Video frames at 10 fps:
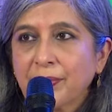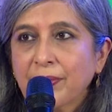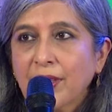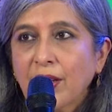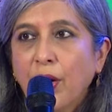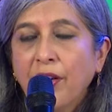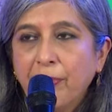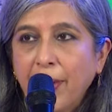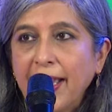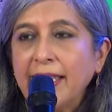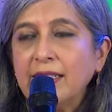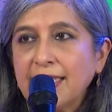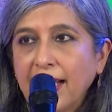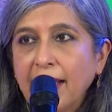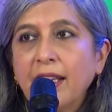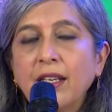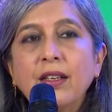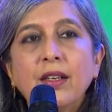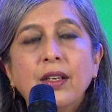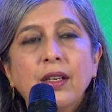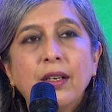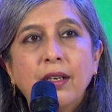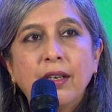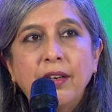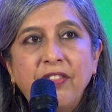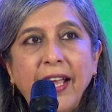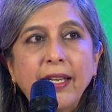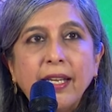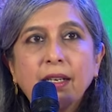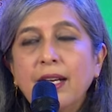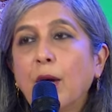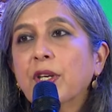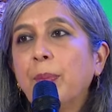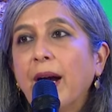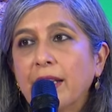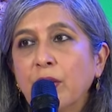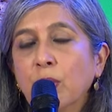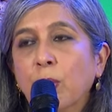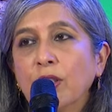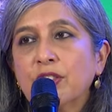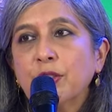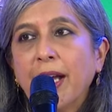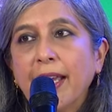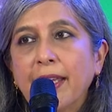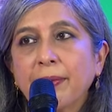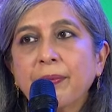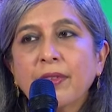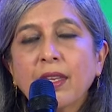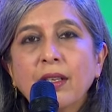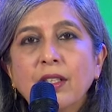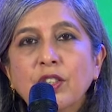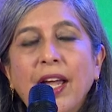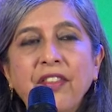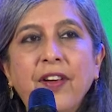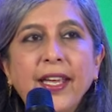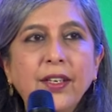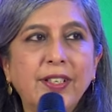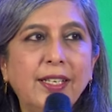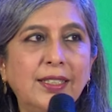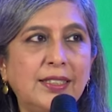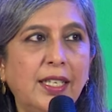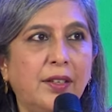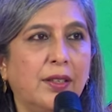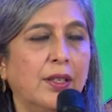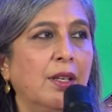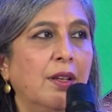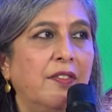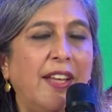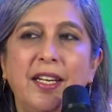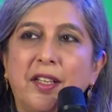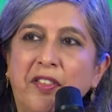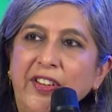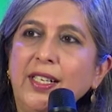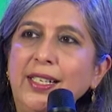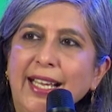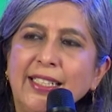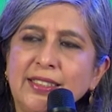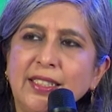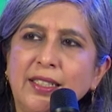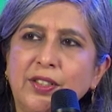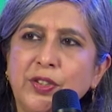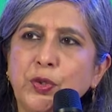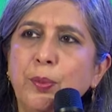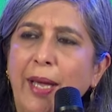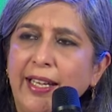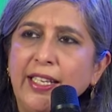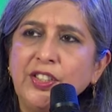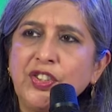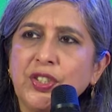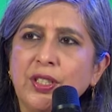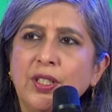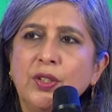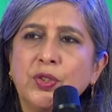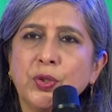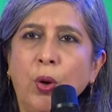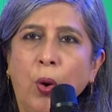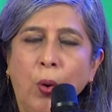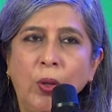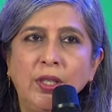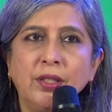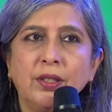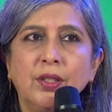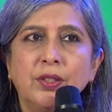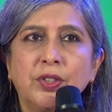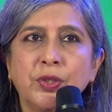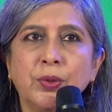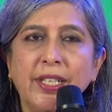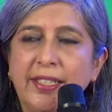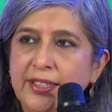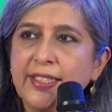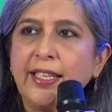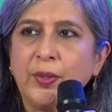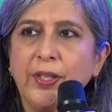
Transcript: of buying, selling, uh, finding a counterparty who wants to buy. So I find real estate very difficult asset to manage, to hold, to intersect with.